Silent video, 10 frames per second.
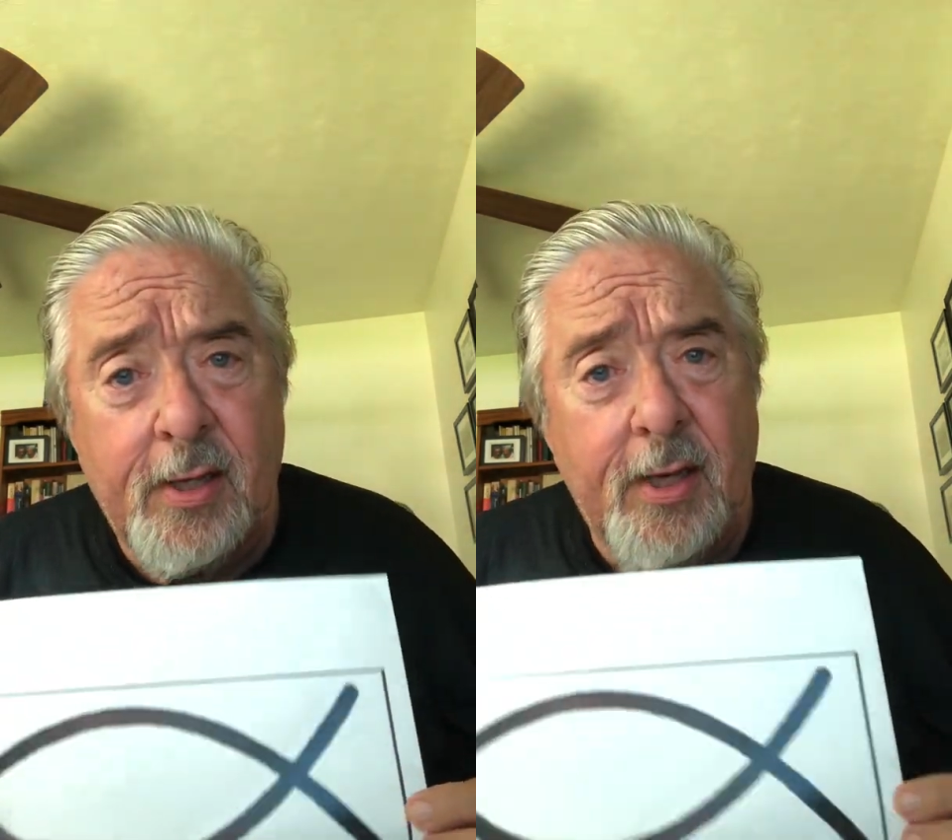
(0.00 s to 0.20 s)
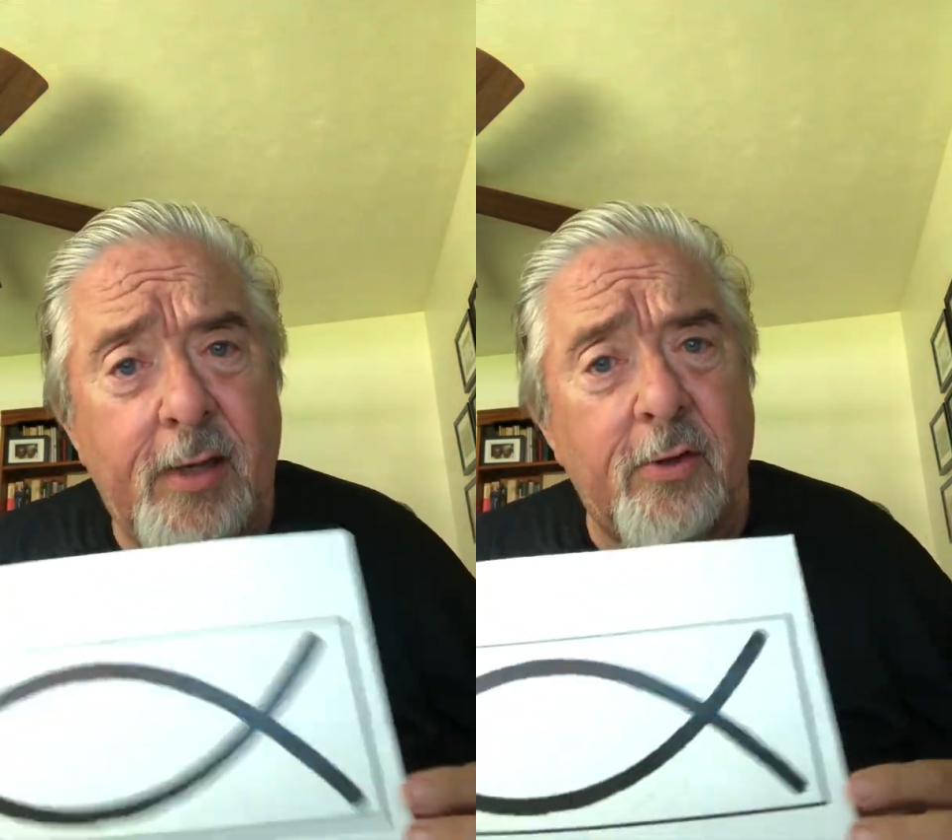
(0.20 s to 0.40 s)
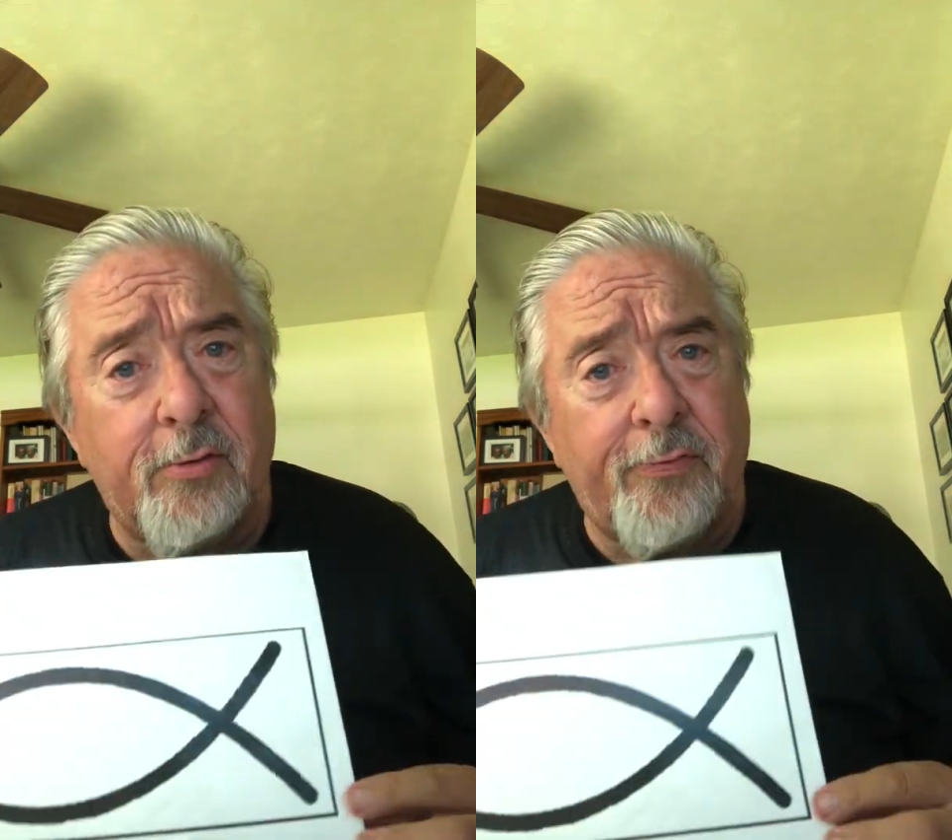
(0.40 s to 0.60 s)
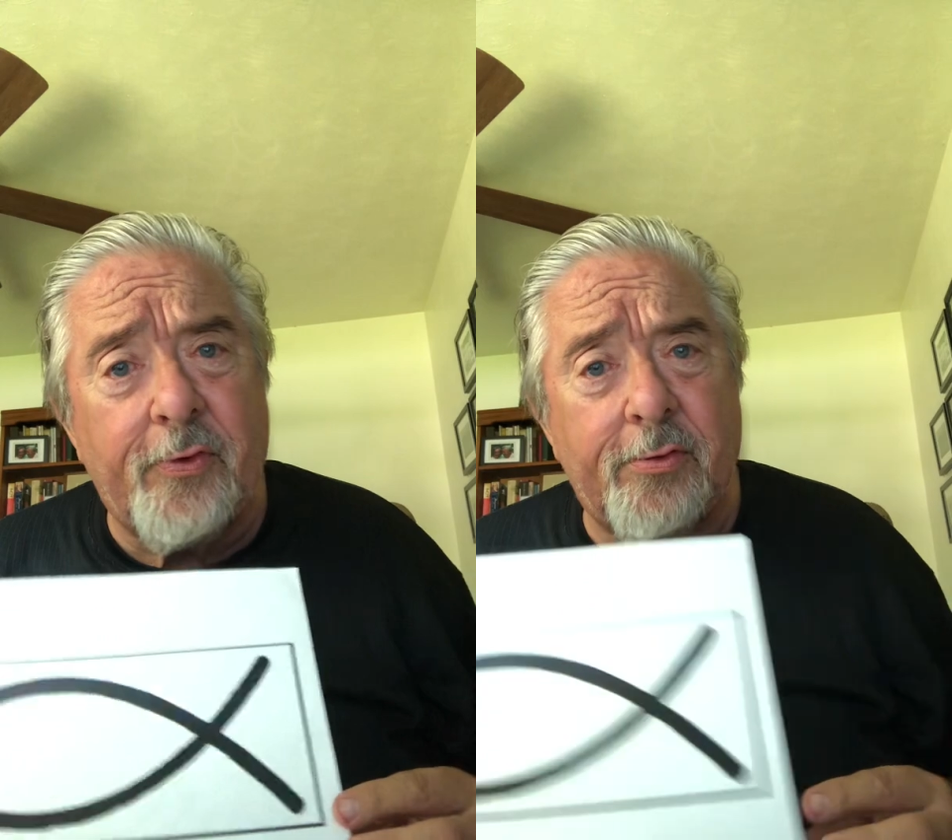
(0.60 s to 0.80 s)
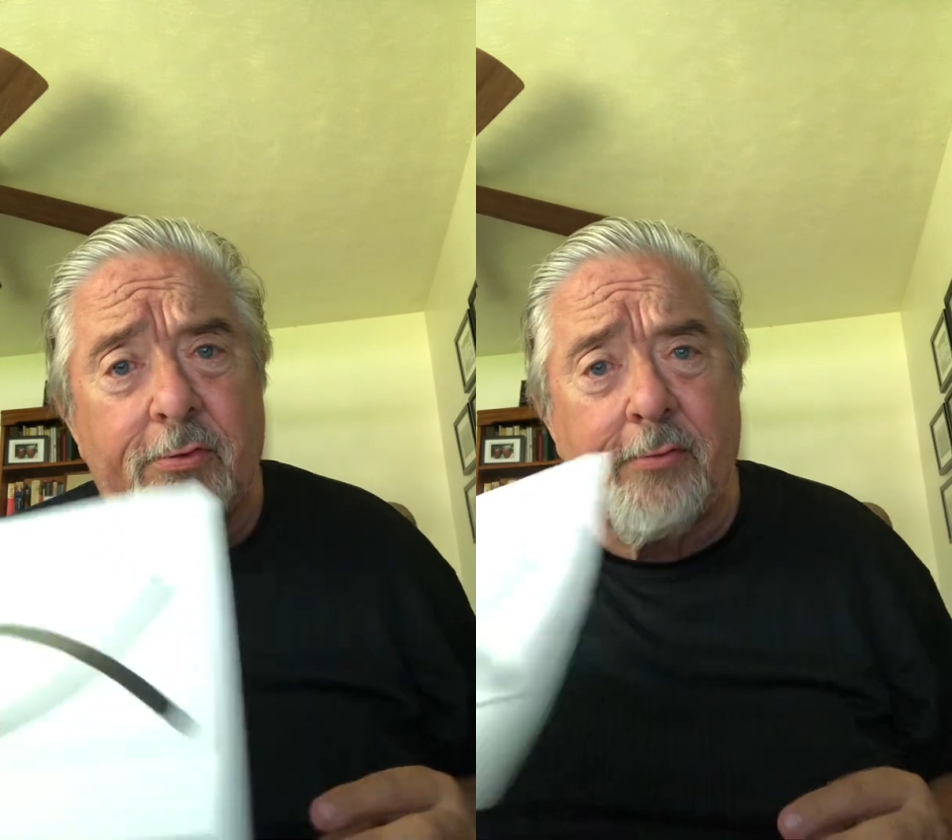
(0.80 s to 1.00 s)
in those
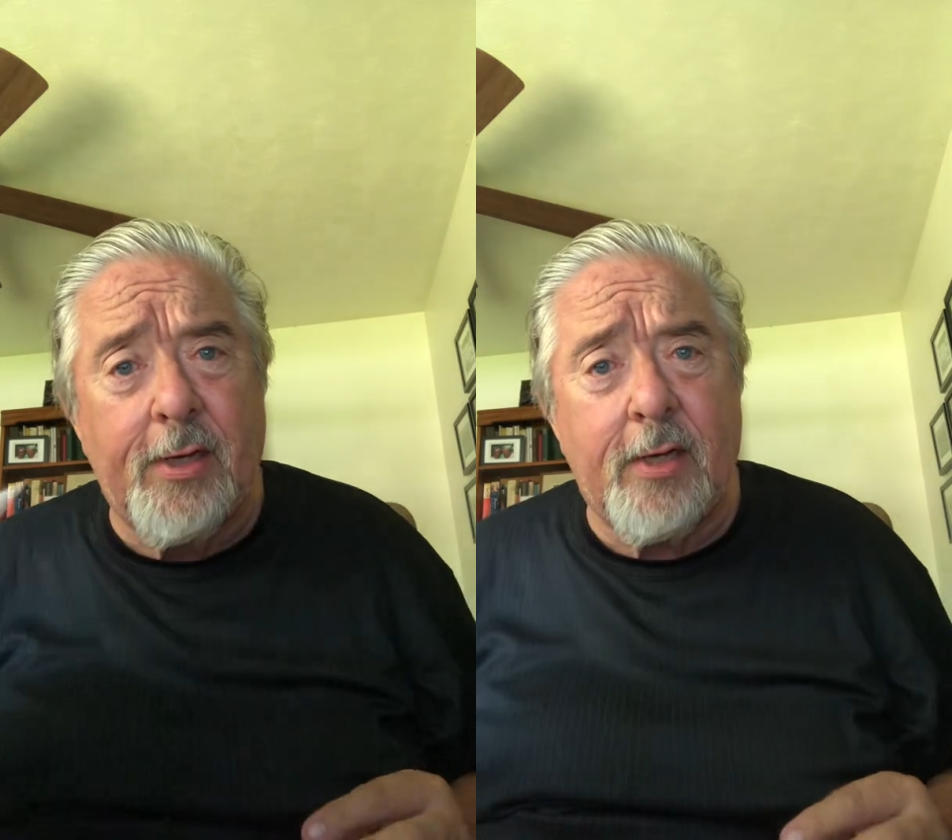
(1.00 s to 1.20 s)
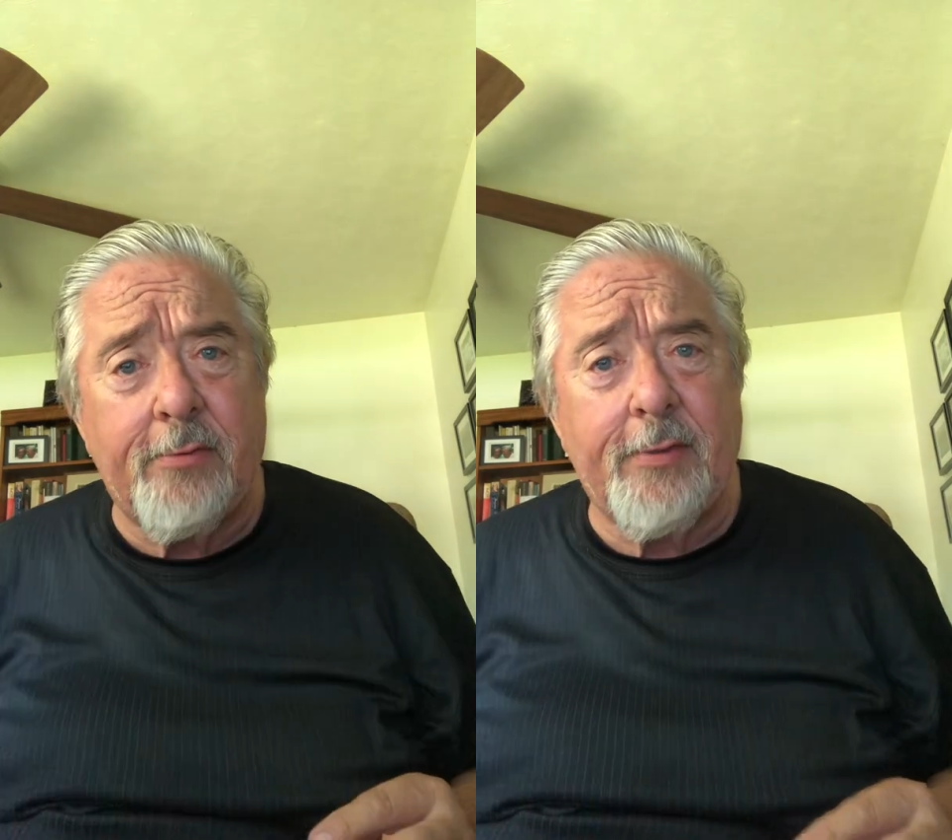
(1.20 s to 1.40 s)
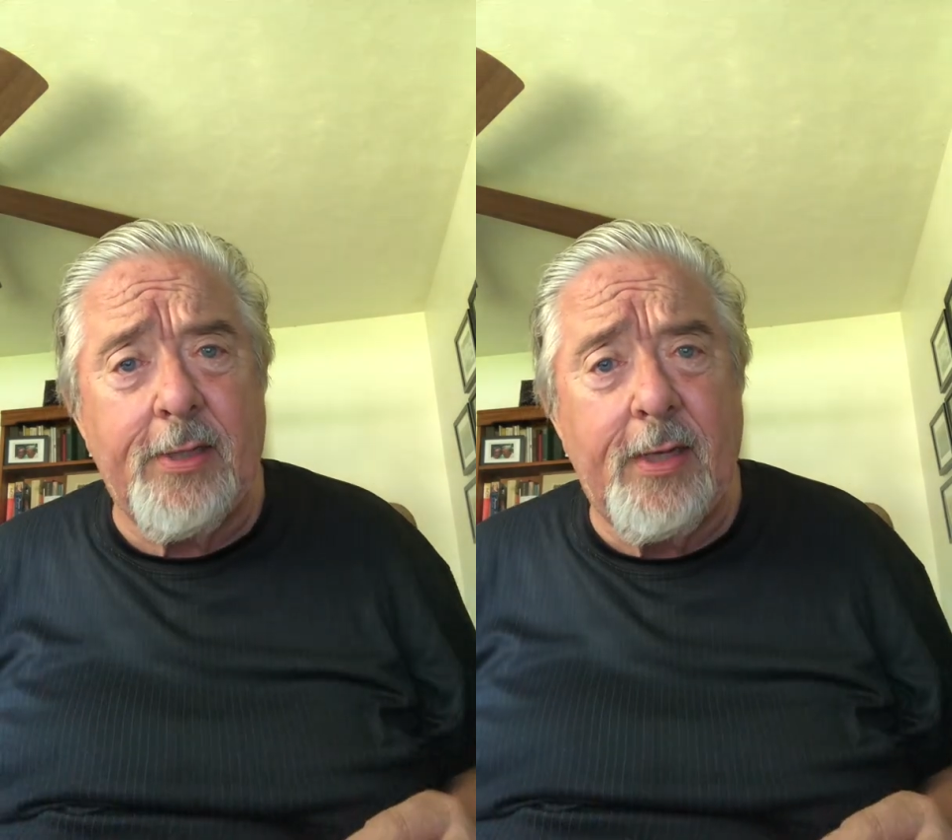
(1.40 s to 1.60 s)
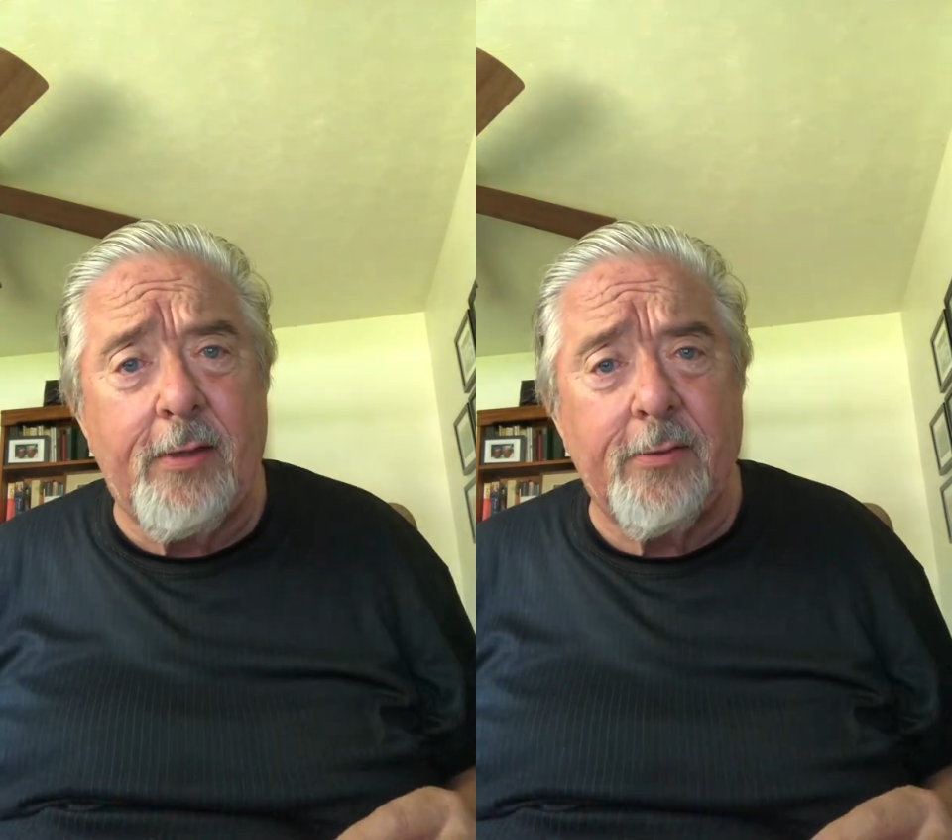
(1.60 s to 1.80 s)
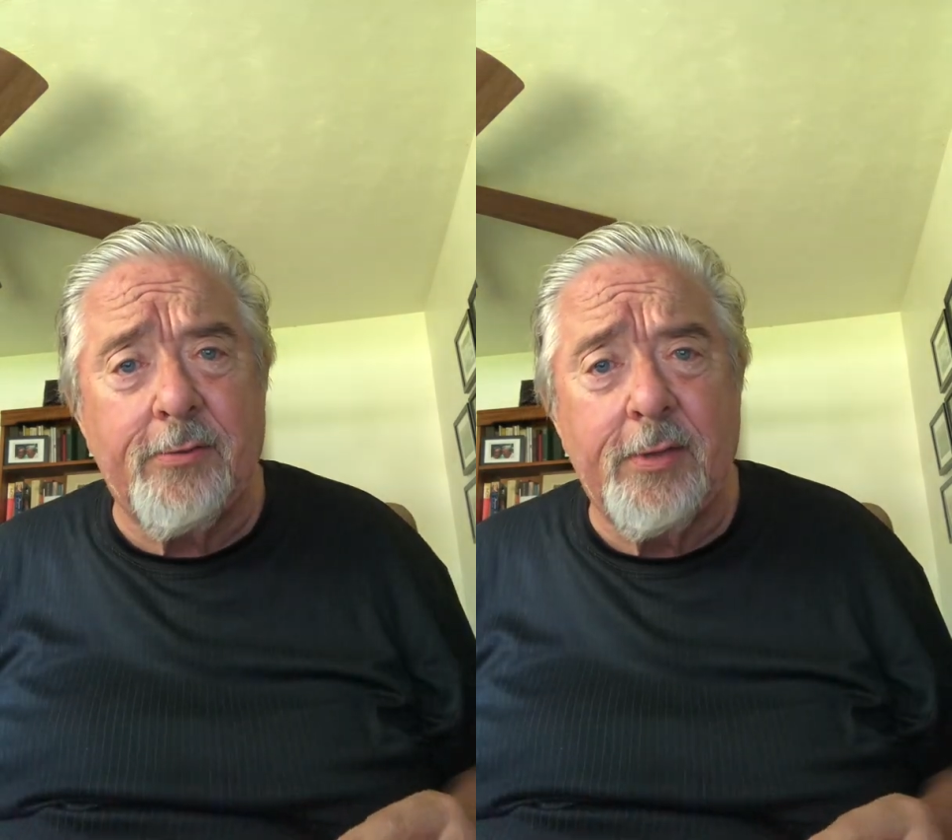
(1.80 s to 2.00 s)
first 300
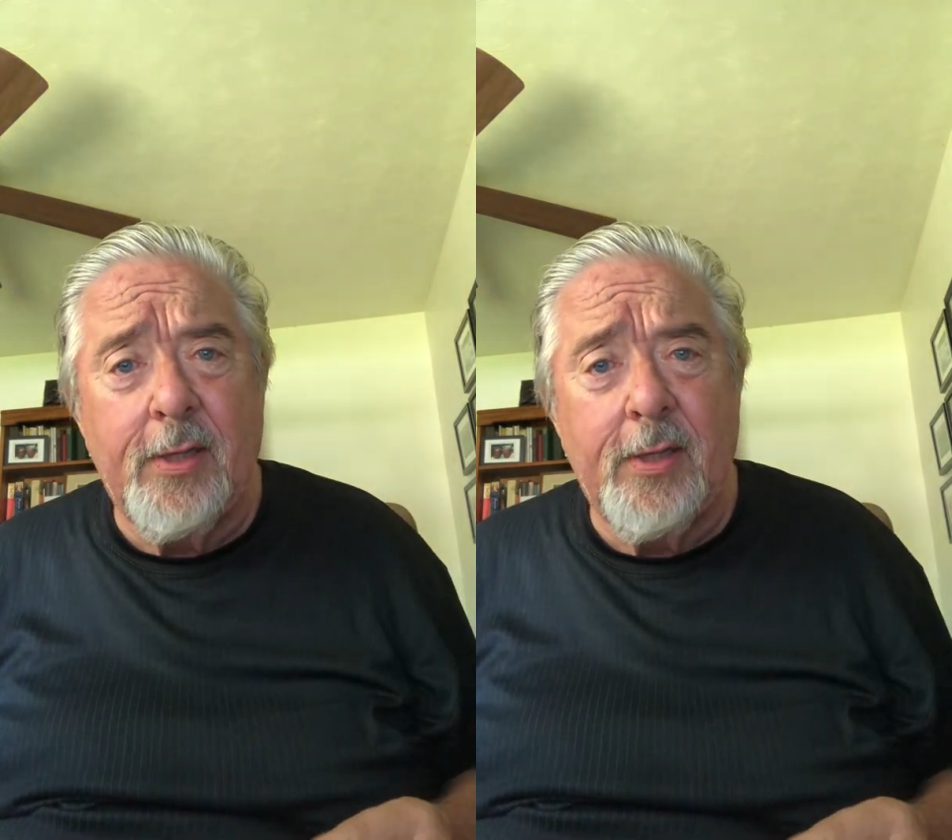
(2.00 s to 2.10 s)
years.